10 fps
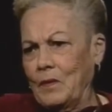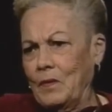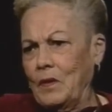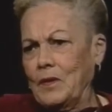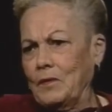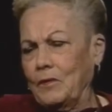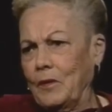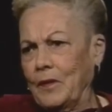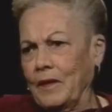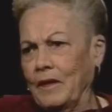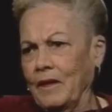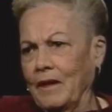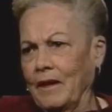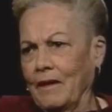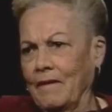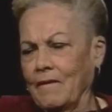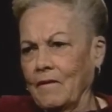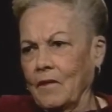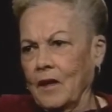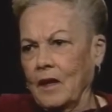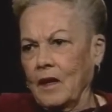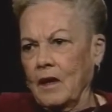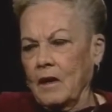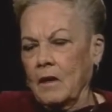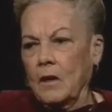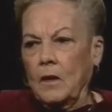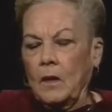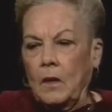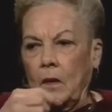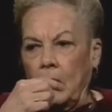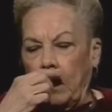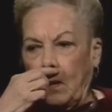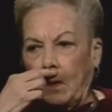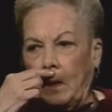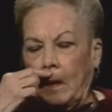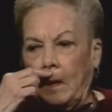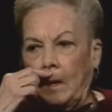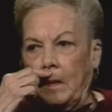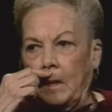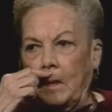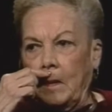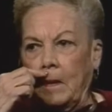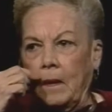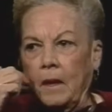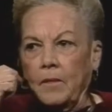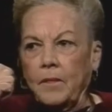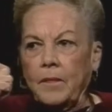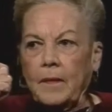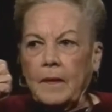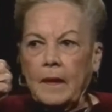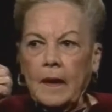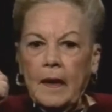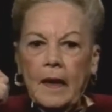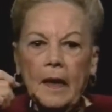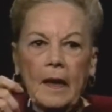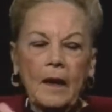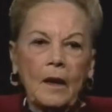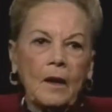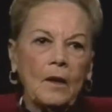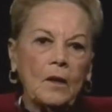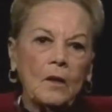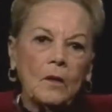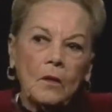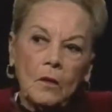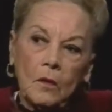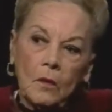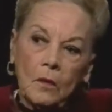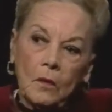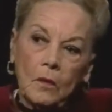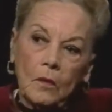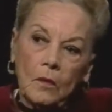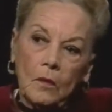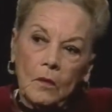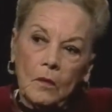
wonderful. How do these Christian myst mystics speak to us in 1995?